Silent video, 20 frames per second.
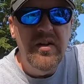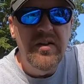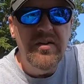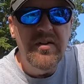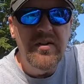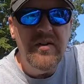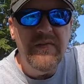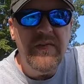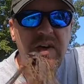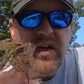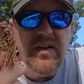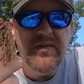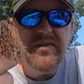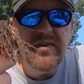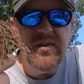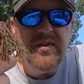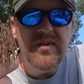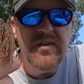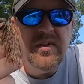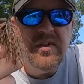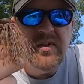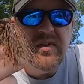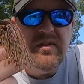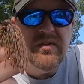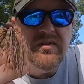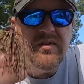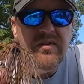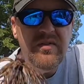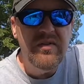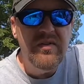this is a
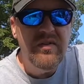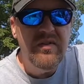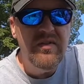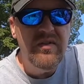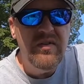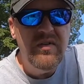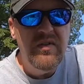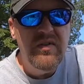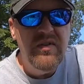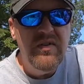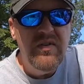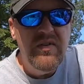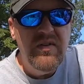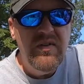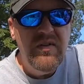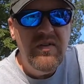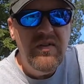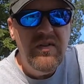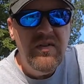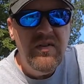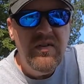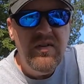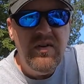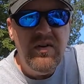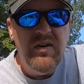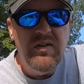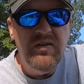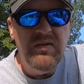5/16 on